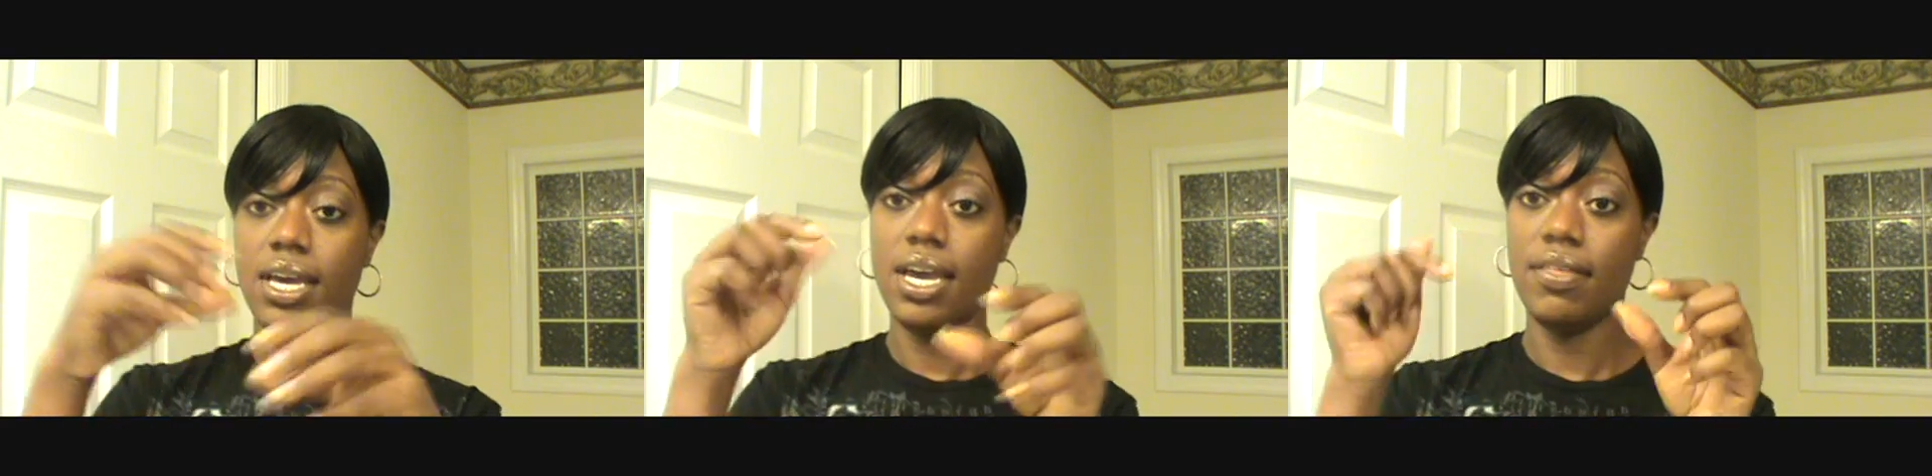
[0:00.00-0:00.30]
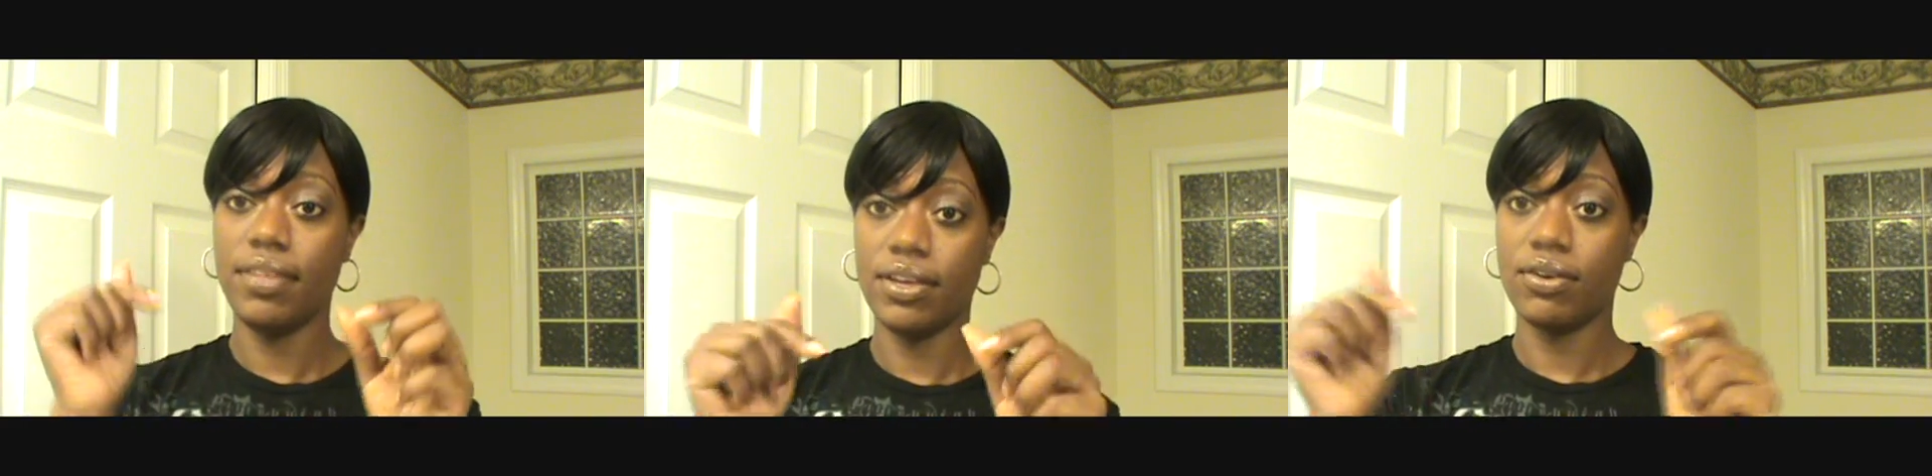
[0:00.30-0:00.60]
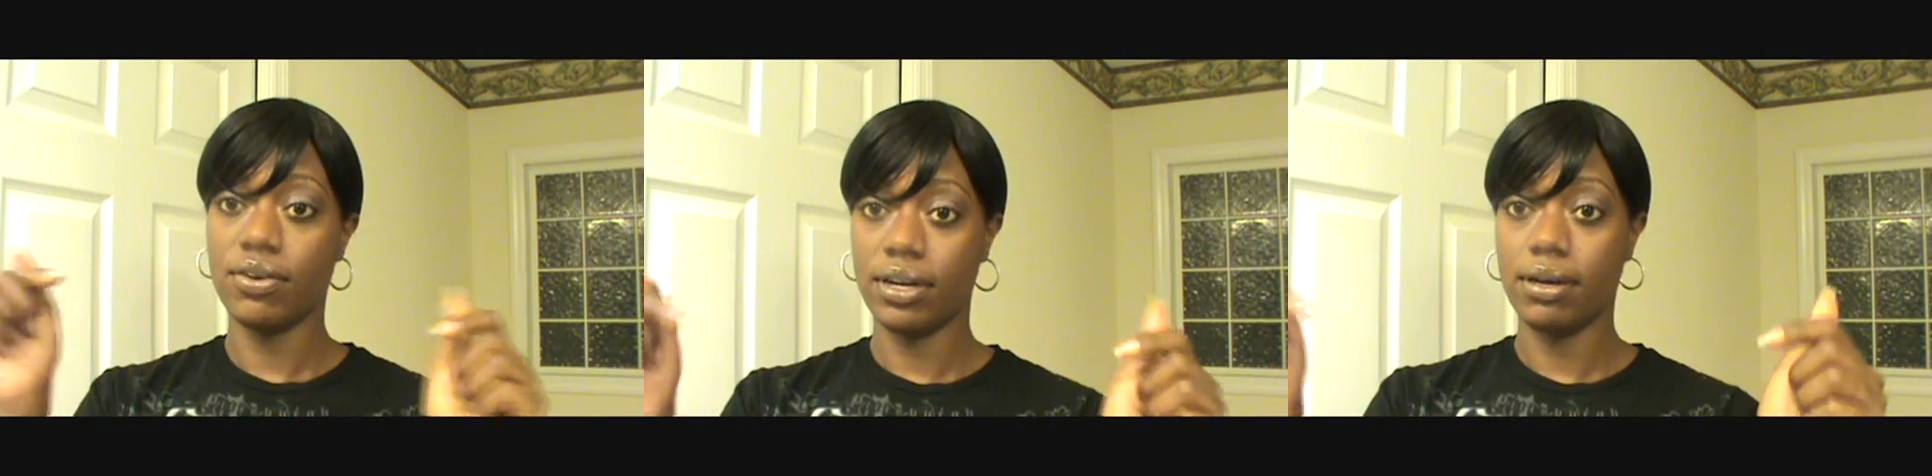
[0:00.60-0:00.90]
And then
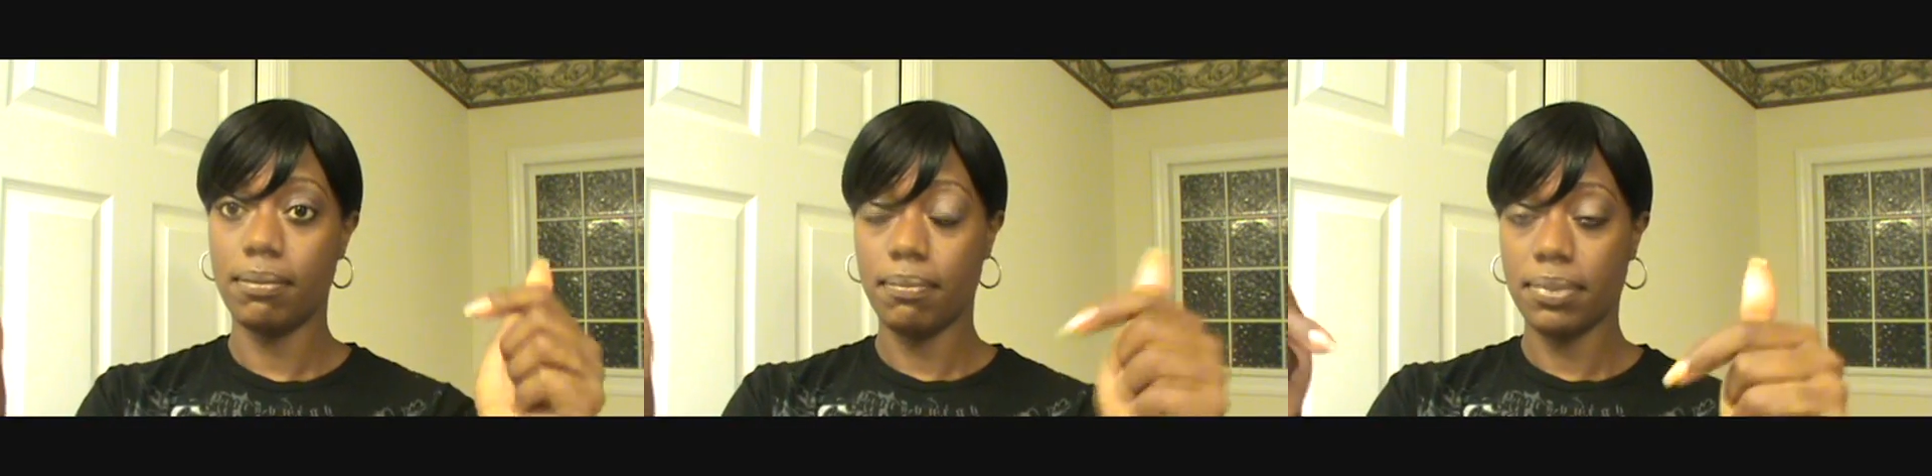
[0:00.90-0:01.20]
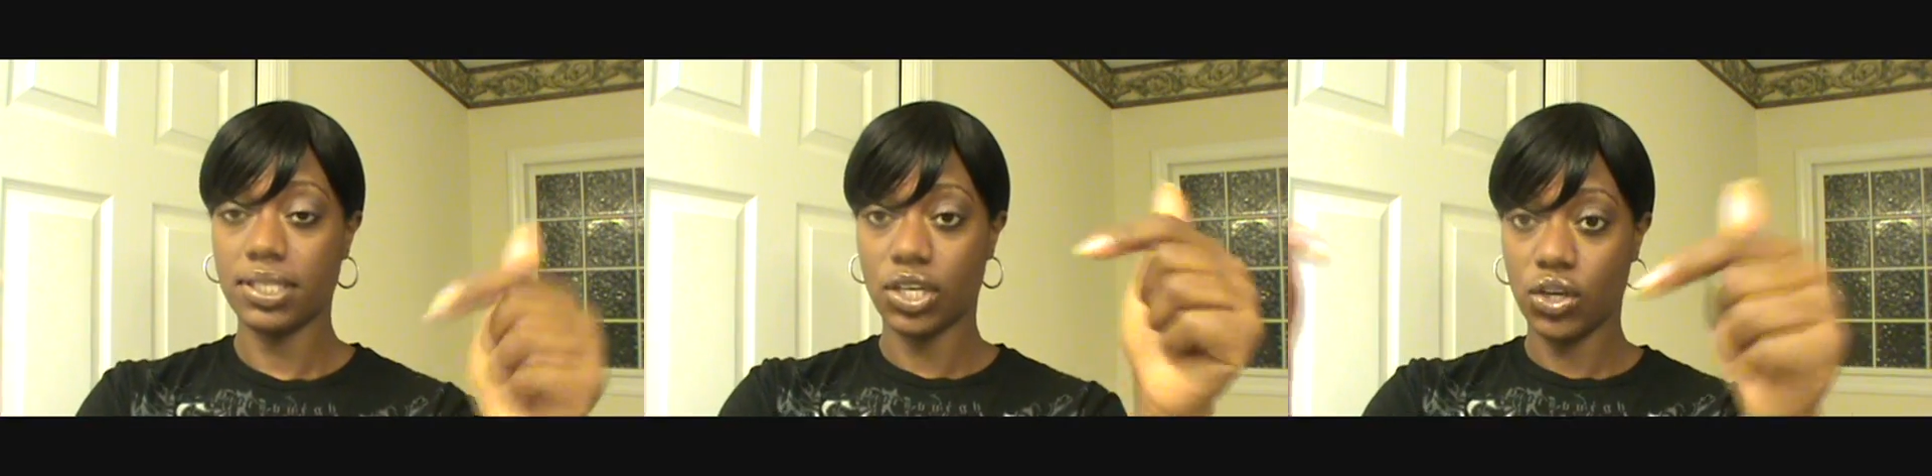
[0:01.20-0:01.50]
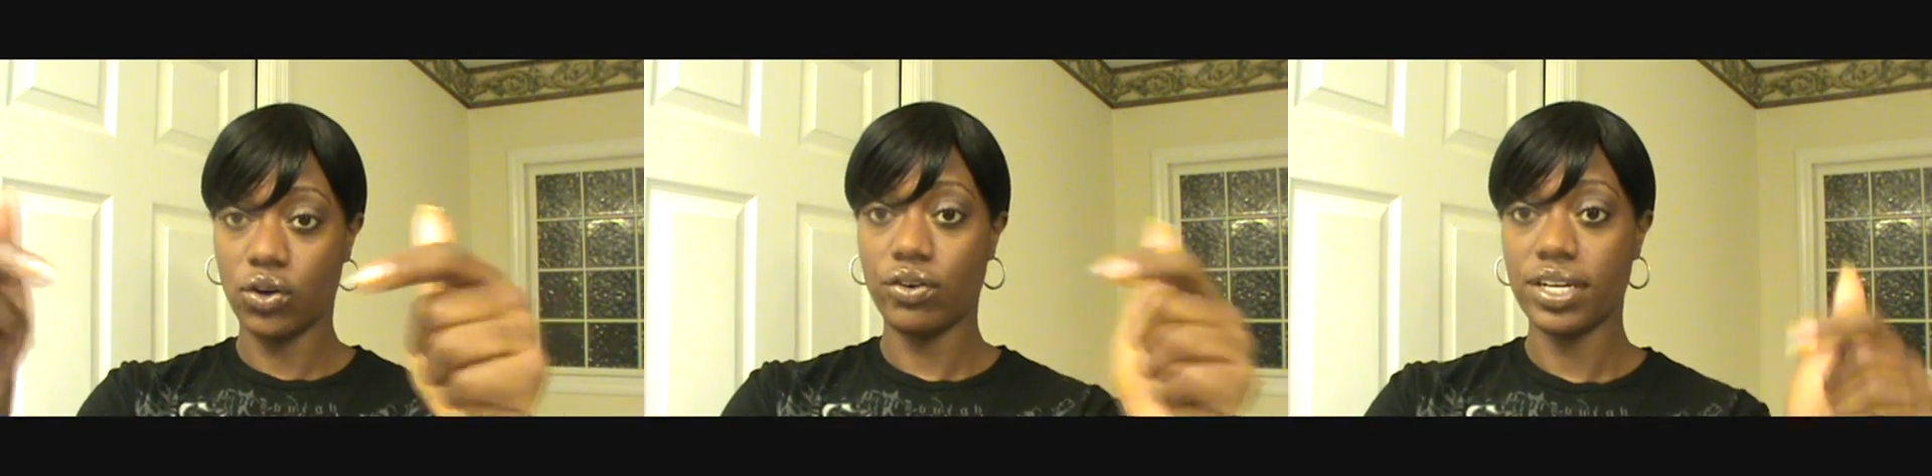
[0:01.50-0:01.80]
you're gonna
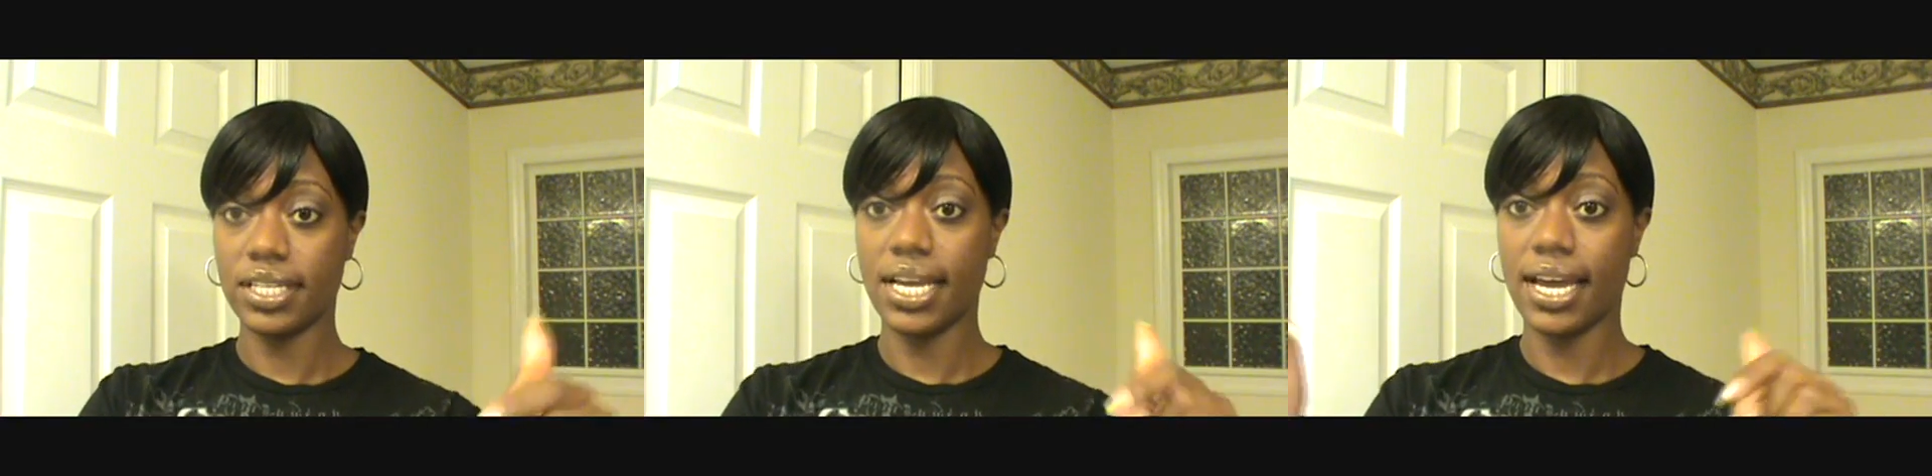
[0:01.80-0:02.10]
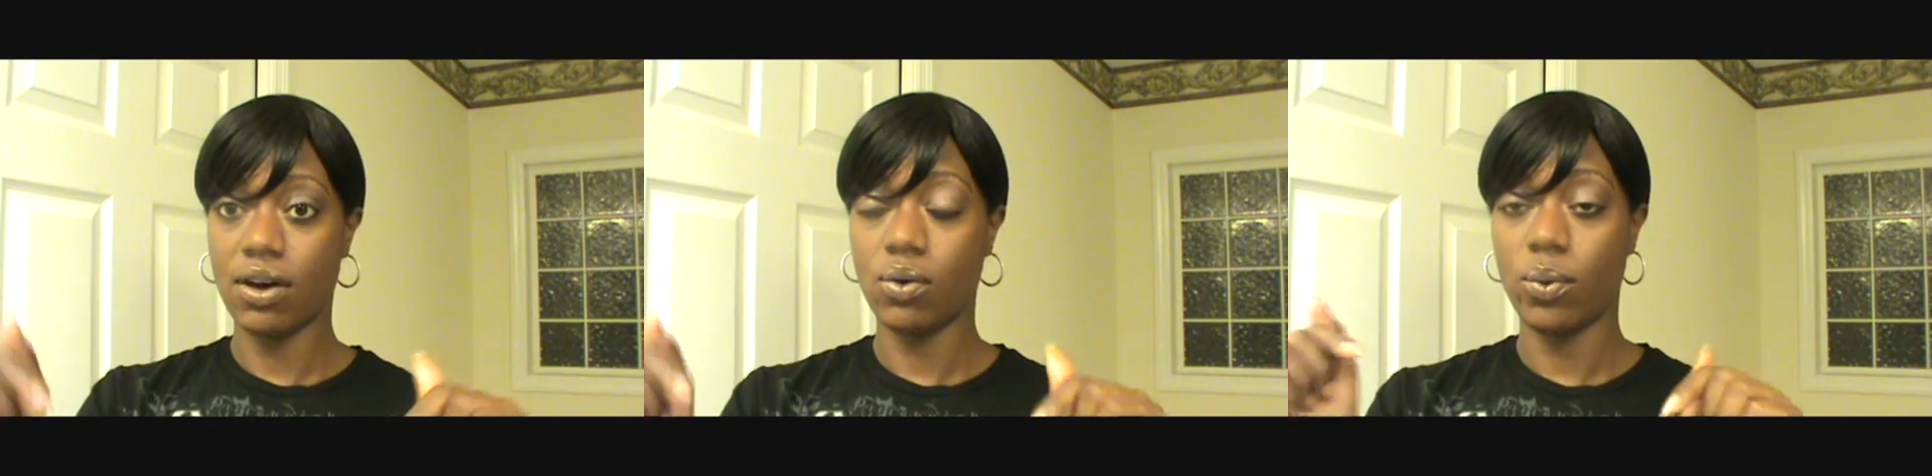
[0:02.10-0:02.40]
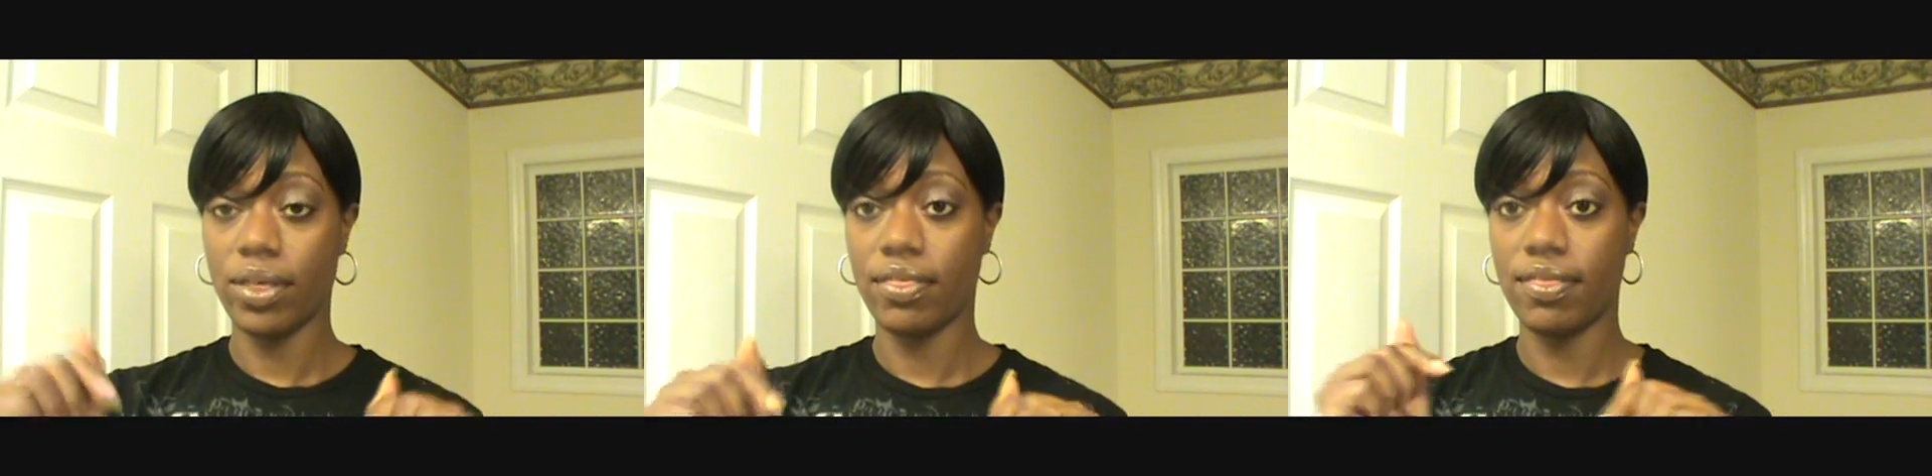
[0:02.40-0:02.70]
secure it down
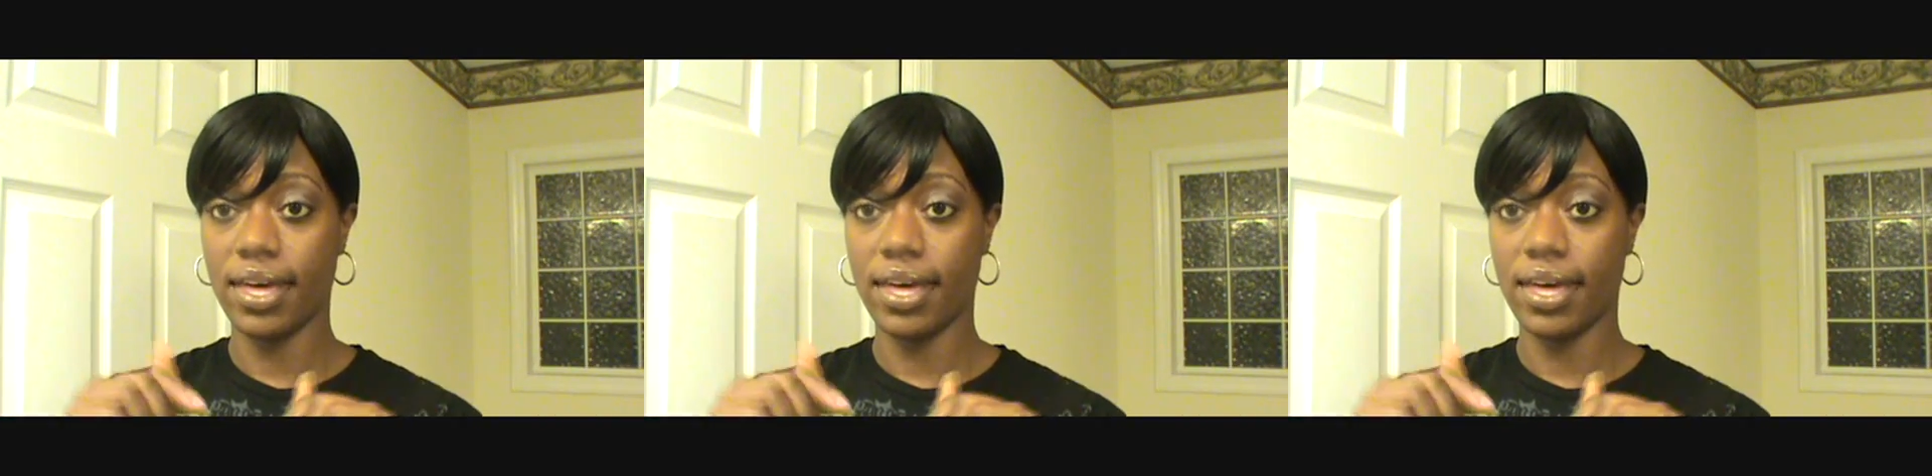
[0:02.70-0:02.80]
with